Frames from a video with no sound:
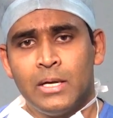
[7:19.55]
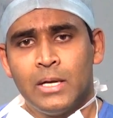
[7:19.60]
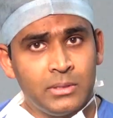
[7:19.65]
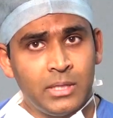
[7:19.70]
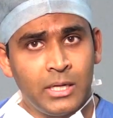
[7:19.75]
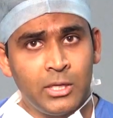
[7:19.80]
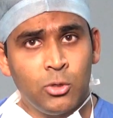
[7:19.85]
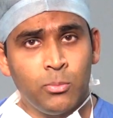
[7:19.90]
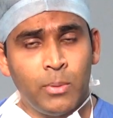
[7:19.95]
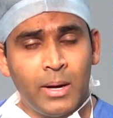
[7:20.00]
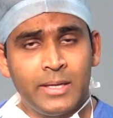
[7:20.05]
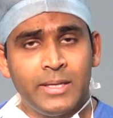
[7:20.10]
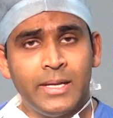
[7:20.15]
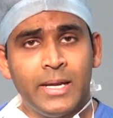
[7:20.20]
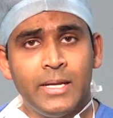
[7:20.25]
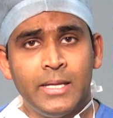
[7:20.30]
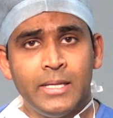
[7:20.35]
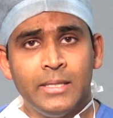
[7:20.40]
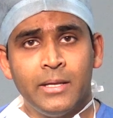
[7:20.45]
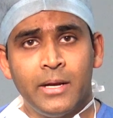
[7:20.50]
that you might
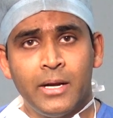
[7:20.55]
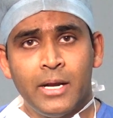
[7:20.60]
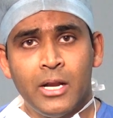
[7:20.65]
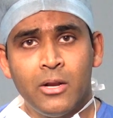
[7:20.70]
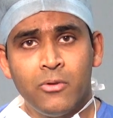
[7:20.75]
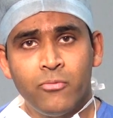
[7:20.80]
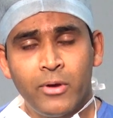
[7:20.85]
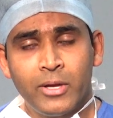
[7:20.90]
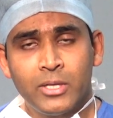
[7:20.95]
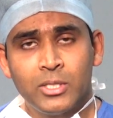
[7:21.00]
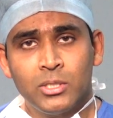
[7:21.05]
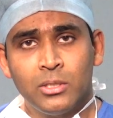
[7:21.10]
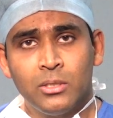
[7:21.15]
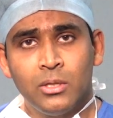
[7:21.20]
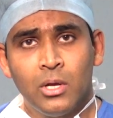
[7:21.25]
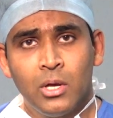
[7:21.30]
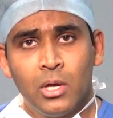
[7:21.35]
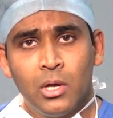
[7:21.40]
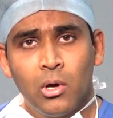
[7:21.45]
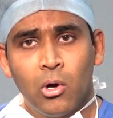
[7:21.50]
get either an infection
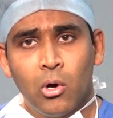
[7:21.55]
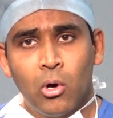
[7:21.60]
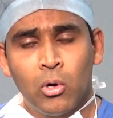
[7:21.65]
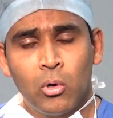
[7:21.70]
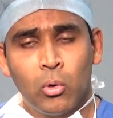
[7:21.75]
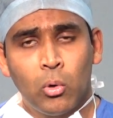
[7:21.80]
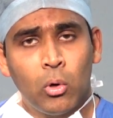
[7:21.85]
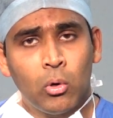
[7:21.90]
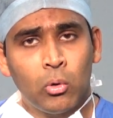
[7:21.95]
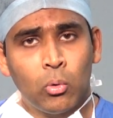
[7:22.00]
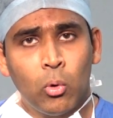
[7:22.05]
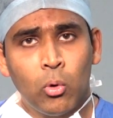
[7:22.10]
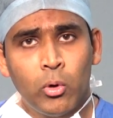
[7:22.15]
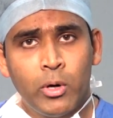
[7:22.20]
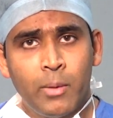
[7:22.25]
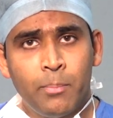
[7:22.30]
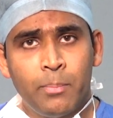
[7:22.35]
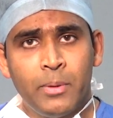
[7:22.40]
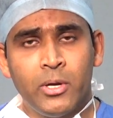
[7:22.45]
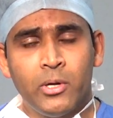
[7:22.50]
or, or
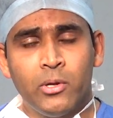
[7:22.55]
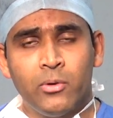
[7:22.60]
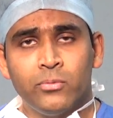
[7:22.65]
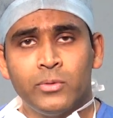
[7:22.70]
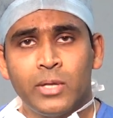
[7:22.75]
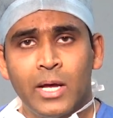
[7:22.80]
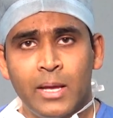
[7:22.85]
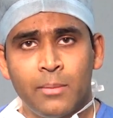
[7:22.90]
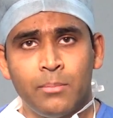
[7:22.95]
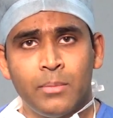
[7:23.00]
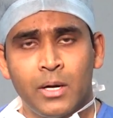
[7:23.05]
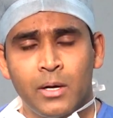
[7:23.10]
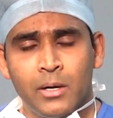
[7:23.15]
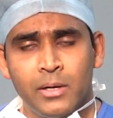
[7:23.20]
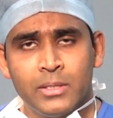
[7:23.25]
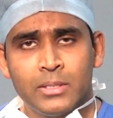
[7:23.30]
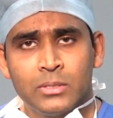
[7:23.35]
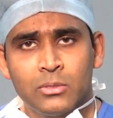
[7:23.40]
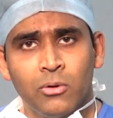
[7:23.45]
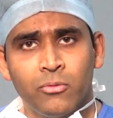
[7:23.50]
over a period of time there are
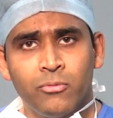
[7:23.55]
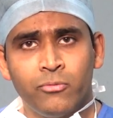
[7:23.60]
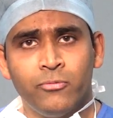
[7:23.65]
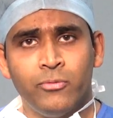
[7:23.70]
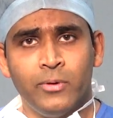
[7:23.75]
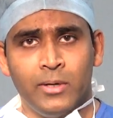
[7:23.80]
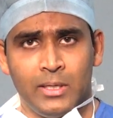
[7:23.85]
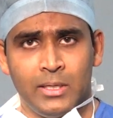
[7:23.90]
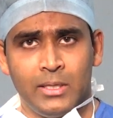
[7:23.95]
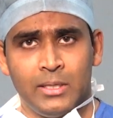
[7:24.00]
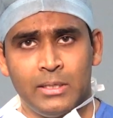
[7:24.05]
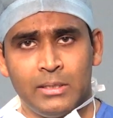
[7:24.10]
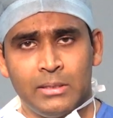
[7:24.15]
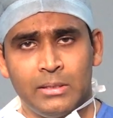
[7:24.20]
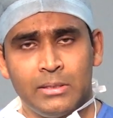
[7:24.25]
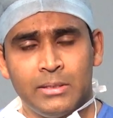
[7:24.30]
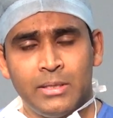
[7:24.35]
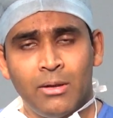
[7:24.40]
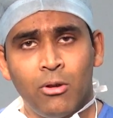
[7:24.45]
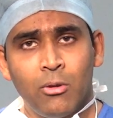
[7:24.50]
risk of uh,
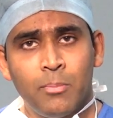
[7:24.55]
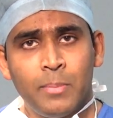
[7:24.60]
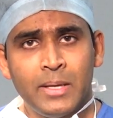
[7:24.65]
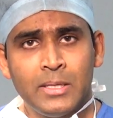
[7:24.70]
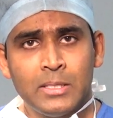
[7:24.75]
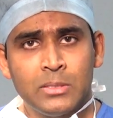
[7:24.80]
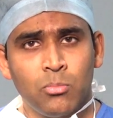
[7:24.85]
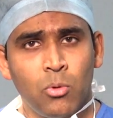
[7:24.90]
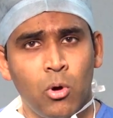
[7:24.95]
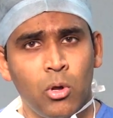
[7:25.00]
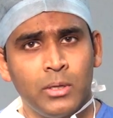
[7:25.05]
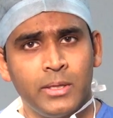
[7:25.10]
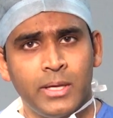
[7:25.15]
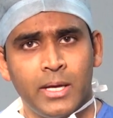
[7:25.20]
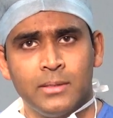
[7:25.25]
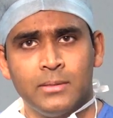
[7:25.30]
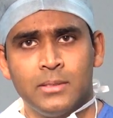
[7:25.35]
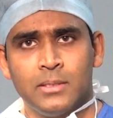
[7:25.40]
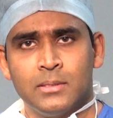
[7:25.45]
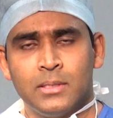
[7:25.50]
developing small
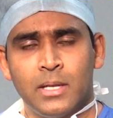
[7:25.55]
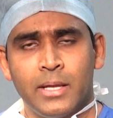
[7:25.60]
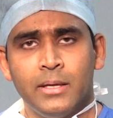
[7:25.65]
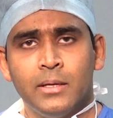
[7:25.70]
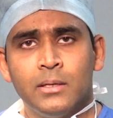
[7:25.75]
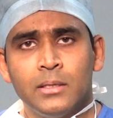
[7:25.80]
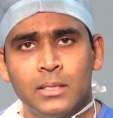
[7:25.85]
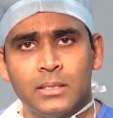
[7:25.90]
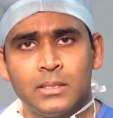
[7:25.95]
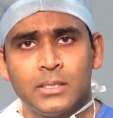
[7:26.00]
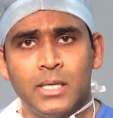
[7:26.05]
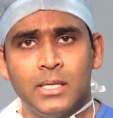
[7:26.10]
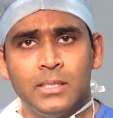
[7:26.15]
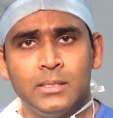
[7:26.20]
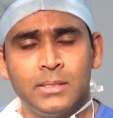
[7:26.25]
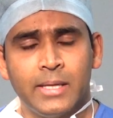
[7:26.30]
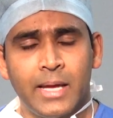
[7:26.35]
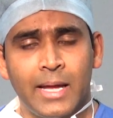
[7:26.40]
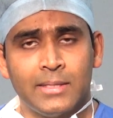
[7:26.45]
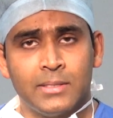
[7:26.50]
cancers like uh, skin
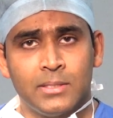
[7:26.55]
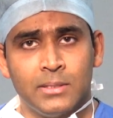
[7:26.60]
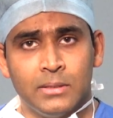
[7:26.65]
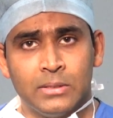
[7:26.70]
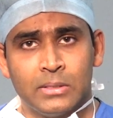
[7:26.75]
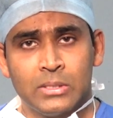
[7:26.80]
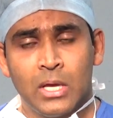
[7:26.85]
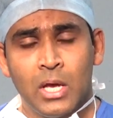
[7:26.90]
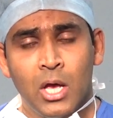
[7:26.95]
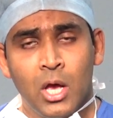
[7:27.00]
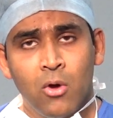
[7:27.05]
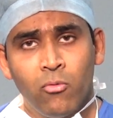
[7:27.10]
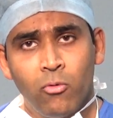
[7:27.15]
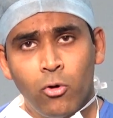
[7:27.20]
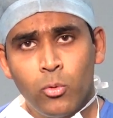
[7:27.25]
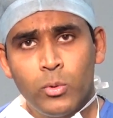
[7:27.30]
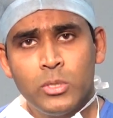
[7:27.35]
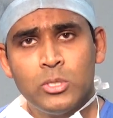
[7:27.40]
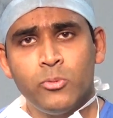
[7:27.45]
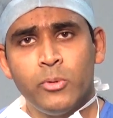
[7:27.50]
cancers
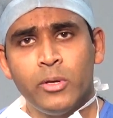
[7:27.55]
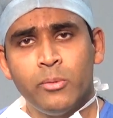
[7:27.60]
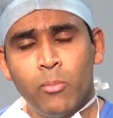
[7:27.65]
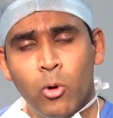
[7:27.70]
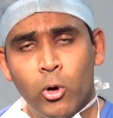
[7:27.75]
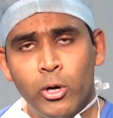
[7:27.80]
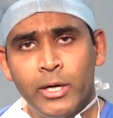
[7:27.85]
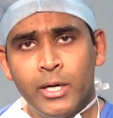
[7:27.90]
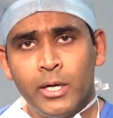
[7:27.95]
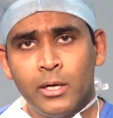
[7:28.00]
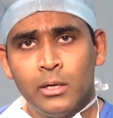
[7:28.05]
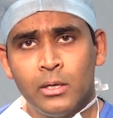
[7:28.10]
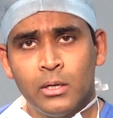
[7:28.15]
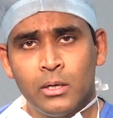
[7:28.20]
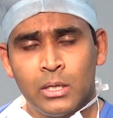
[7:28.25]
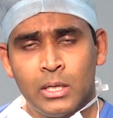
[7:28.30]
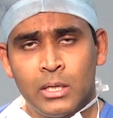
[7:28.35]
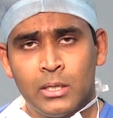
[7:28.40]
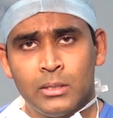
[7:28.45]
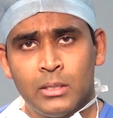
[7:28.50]
for which we monitor
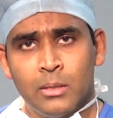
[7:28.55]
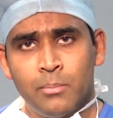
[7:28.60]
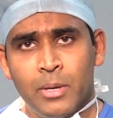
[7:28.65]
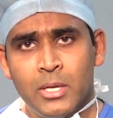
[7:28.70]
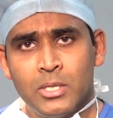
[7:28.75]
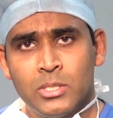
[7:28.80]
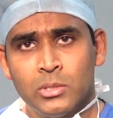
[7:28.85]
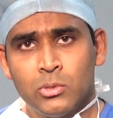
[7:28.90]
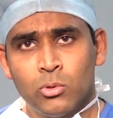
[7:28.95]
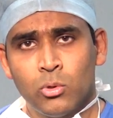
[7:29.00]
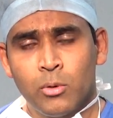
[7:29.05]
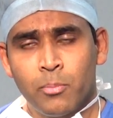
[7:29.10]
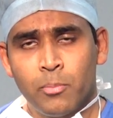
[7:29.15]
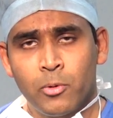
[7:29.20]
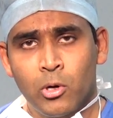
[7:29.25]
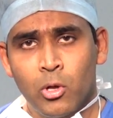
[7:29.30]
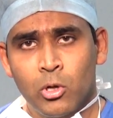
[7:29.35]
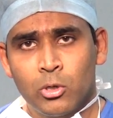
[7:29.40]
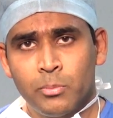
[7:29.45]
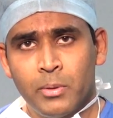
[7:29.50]
uh, the patients over a
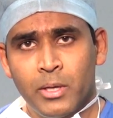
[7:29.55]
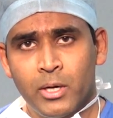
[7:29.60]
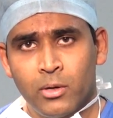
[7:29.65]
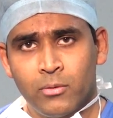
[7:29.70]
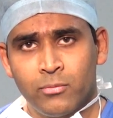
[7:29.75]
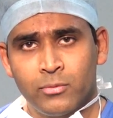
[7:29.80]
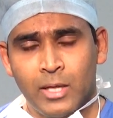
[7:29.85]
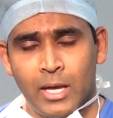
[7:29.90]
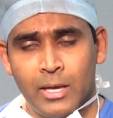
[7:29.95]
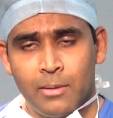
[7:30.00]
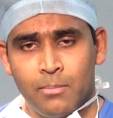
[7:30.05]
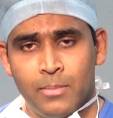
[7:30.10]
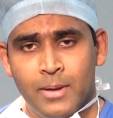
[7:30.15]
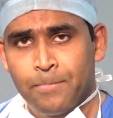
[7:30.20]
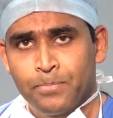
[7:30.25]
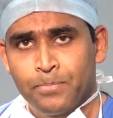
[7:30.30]
prolonged period of time